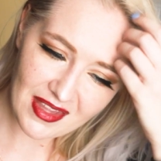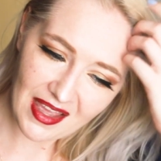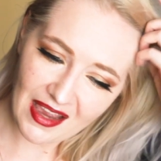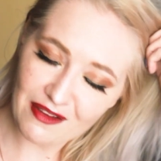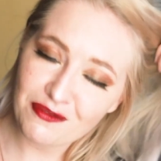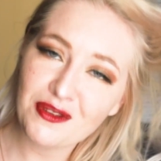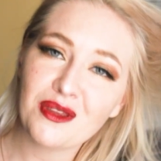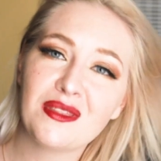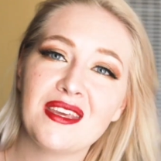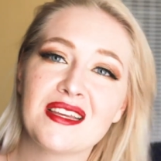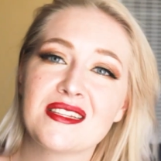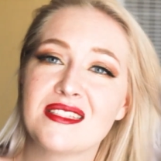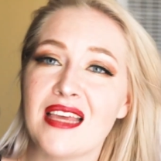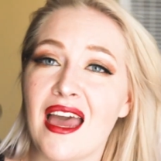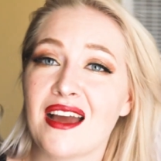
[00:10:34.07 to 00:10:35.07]
I feel the
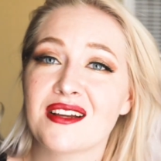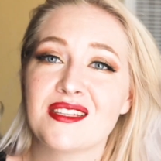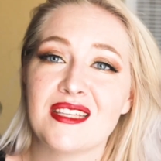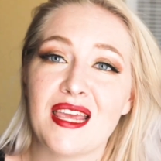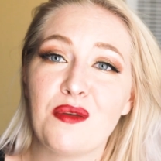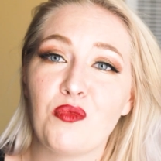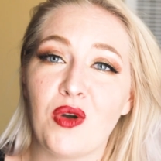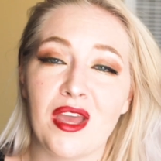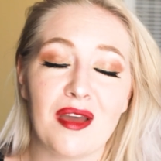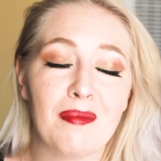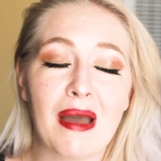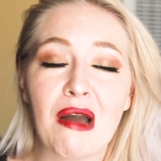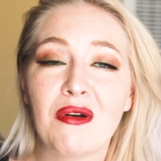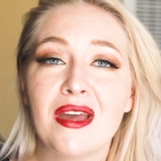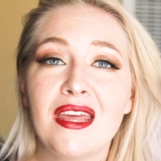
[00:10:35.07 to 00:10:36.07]
exact same way
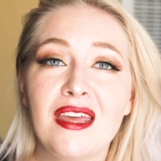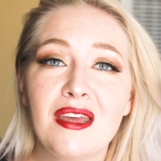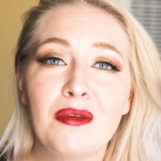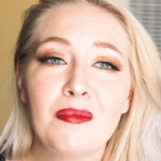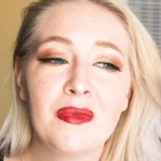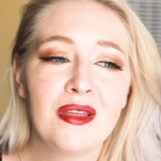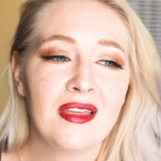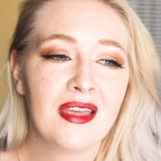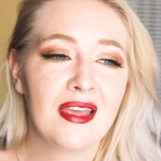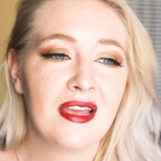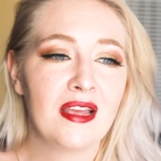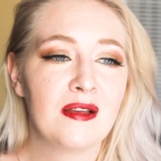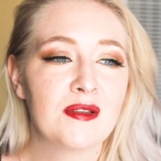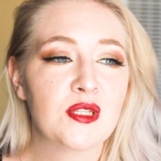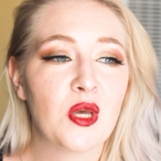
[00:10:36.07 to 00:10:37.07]
about him.
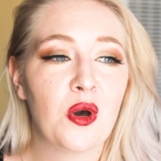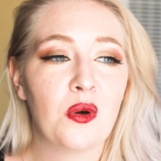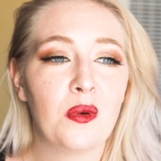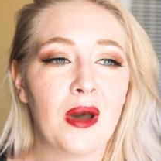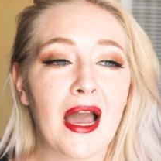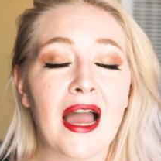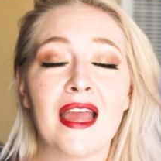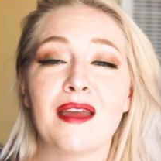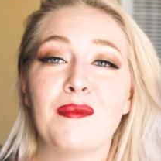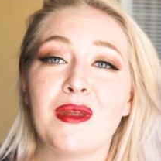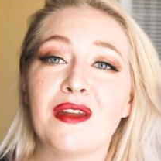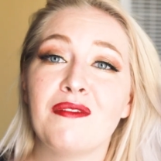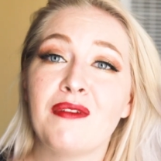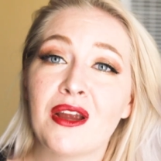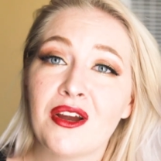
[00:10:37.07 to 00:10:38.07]
So I am
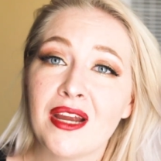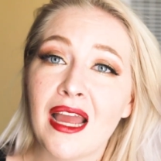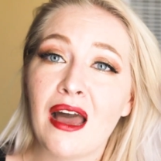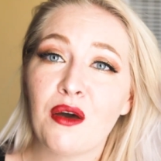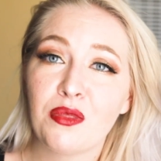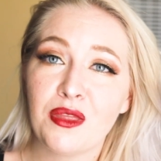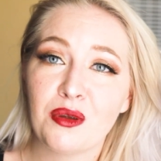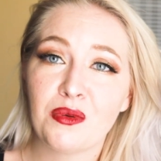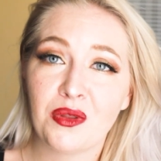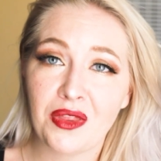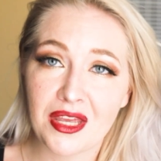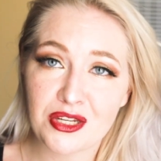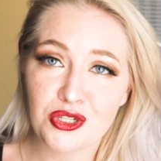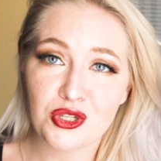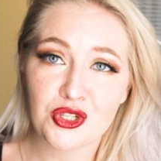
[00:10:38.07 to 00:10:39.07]
in a very healthy
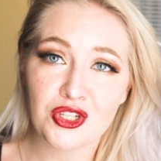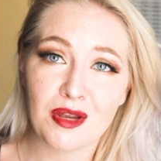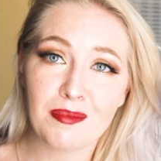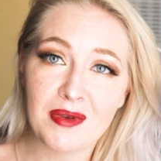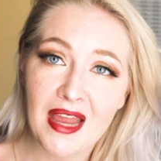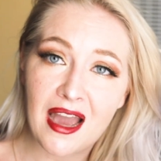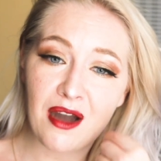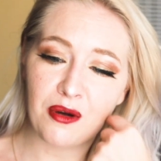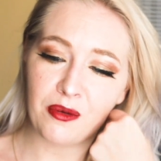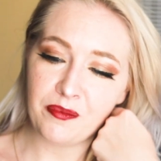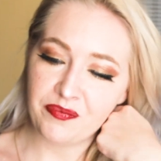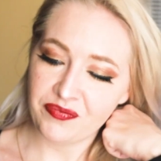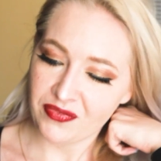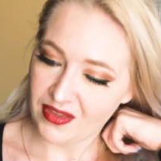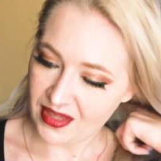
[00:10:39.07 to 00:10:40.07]
relationship now,
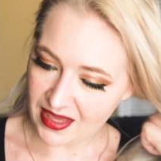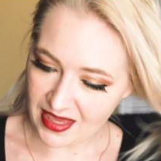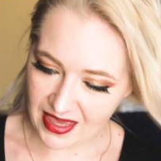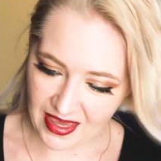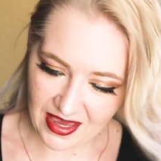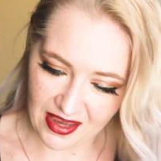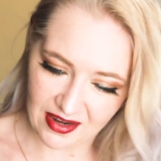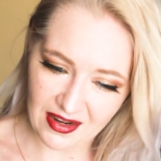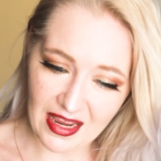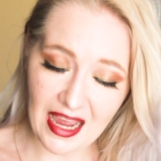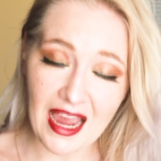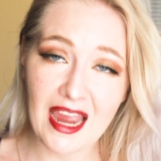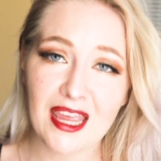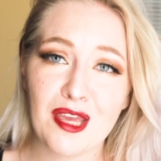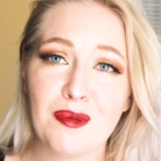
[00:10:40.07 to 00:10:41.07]
and
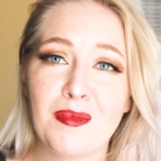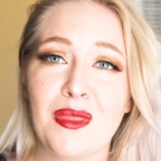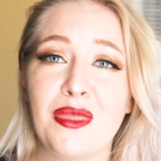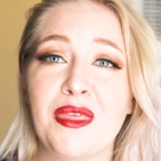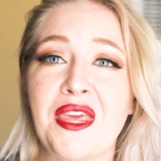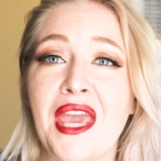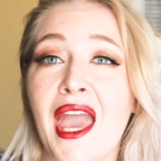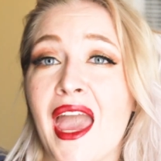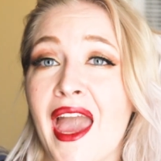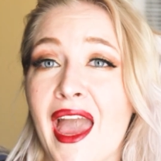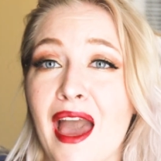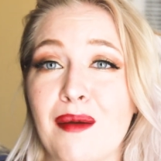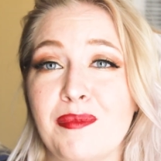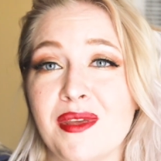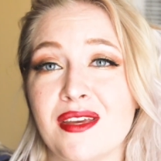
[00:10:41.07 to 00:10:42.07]
I am the
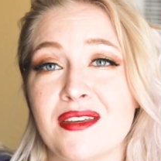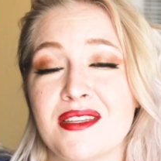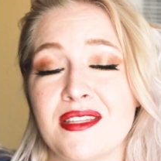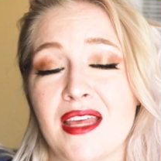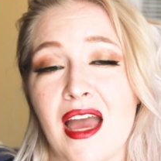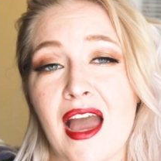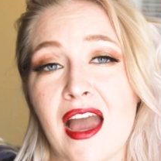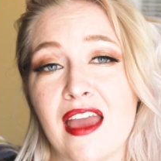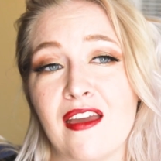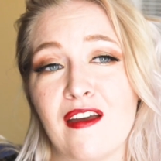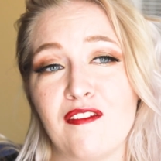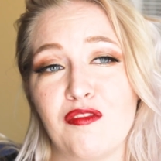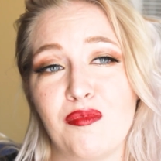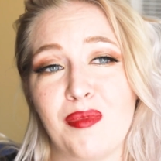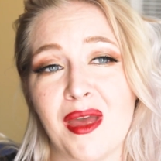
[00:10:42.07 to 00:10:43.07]
happiest that I
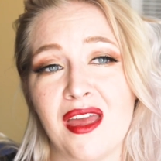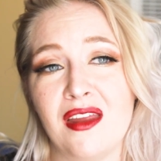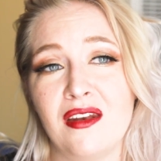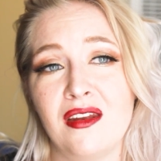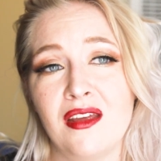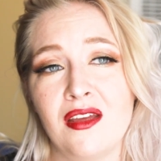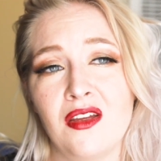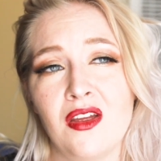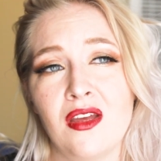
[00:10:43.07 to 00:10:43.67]
have been